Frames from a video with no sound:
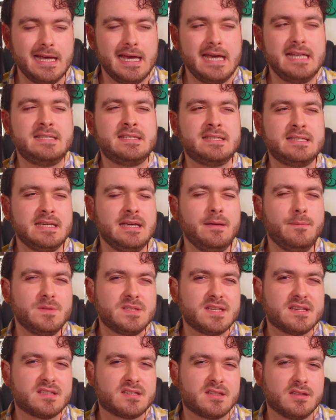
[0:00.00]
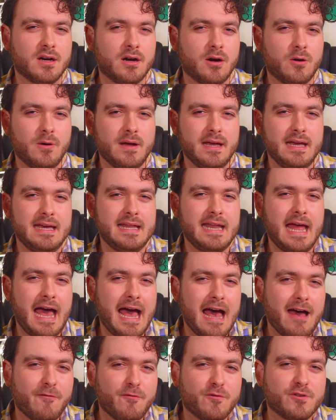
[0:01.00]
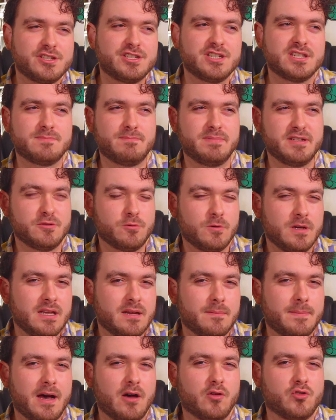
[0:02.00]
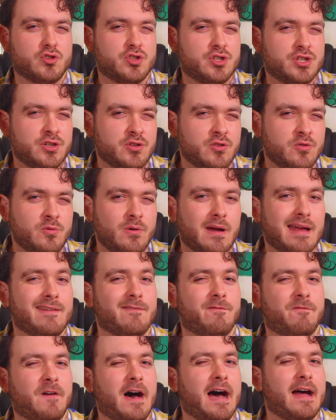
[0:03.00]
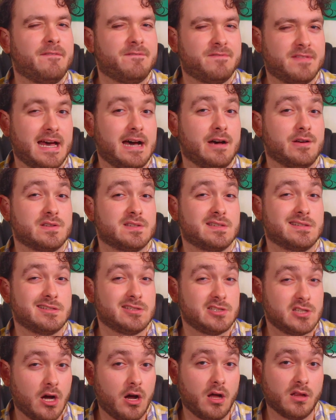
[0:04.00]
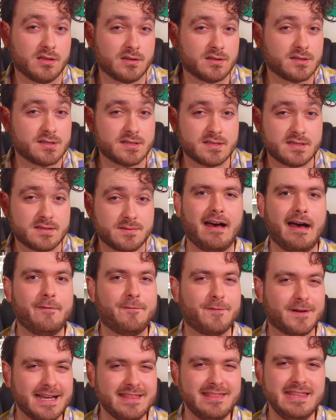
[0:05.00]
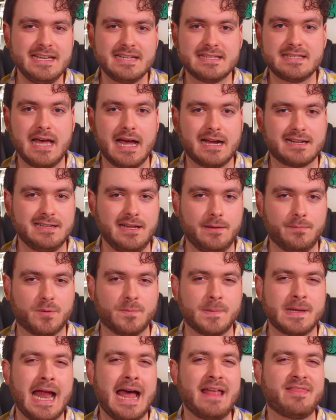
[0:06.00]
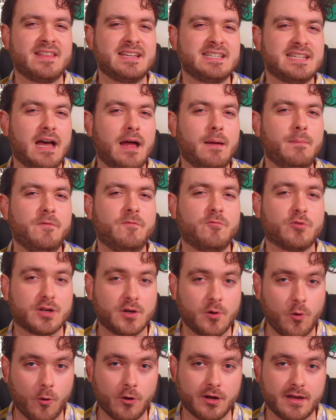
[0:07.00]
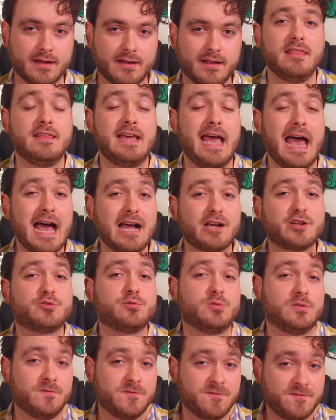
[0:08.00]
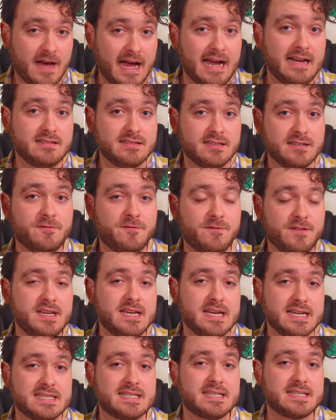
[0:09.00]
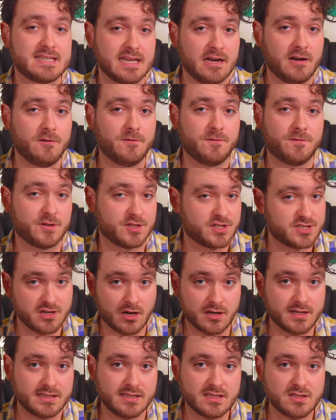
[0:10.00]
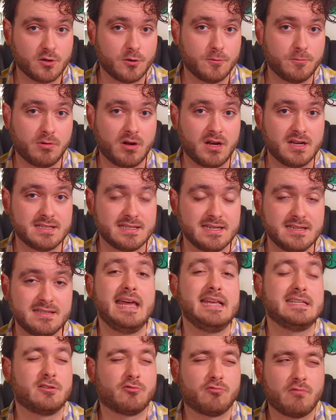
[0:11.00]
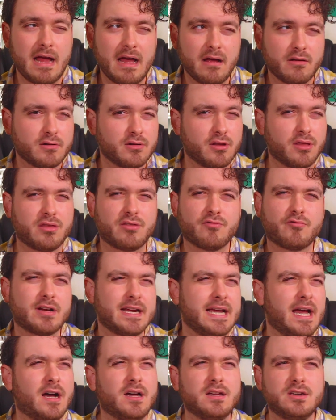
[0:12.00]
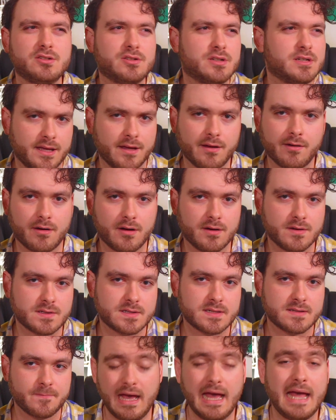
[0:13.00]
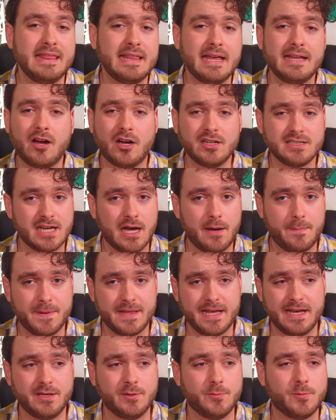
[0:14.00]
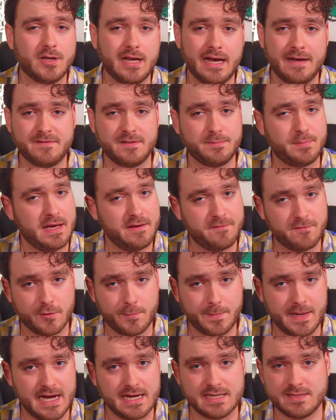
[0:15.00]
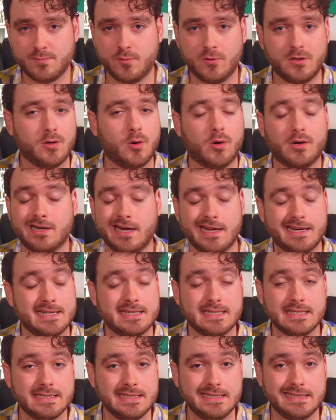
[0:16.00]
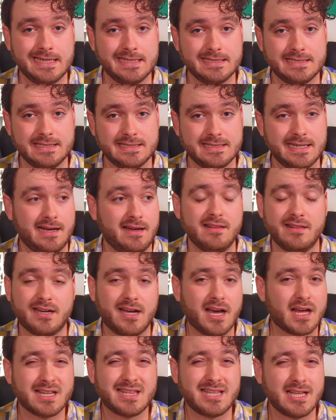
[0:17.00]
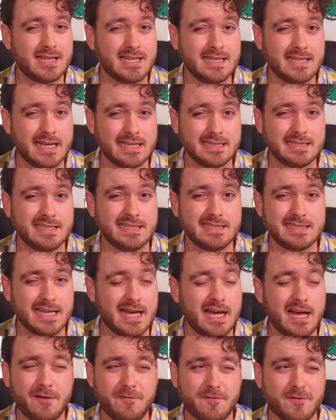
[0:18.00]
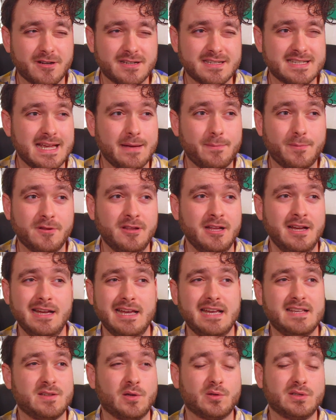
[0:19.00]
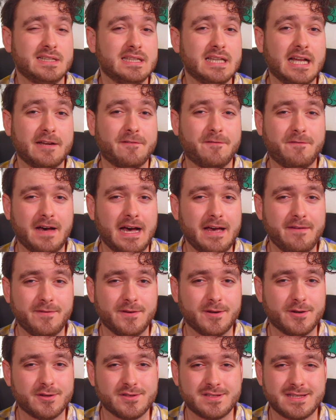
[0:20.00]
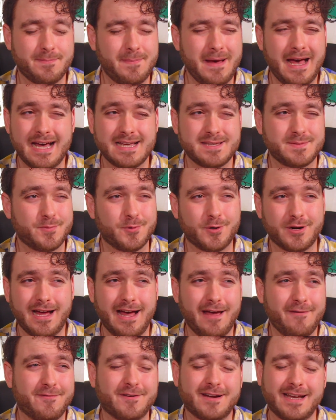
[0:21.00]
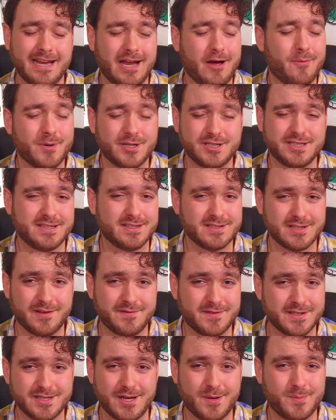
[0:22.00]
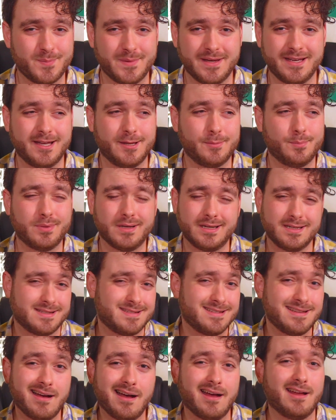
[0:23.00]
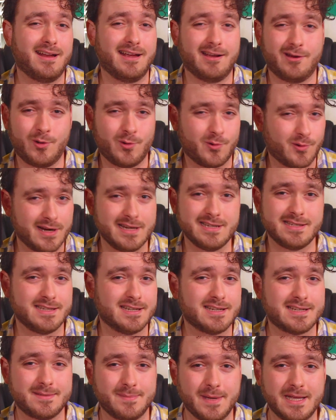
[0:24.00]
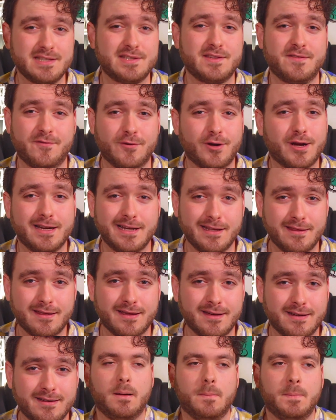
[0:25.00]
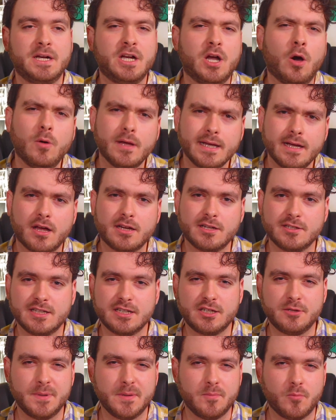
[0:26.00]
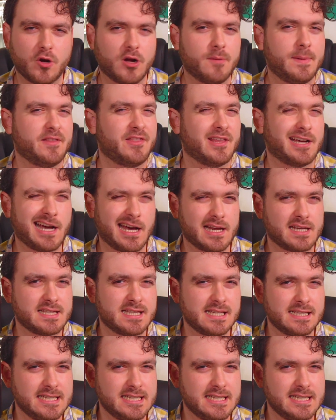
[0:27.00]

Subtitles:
it seems as though it averages between about $2,000 and $5,000. I forget the exact number, but at the time of recording, the actual filing fee itself for starting this whole process is around 300 euros. And then on top of that, you will have to pay for a passport or carta d'identità. The carta d'identità, for example, is only like 5 euros. The passport, I forget how much it is off the top of my head, but it's not crazy expensive or anything. But going on a little bit more about the carta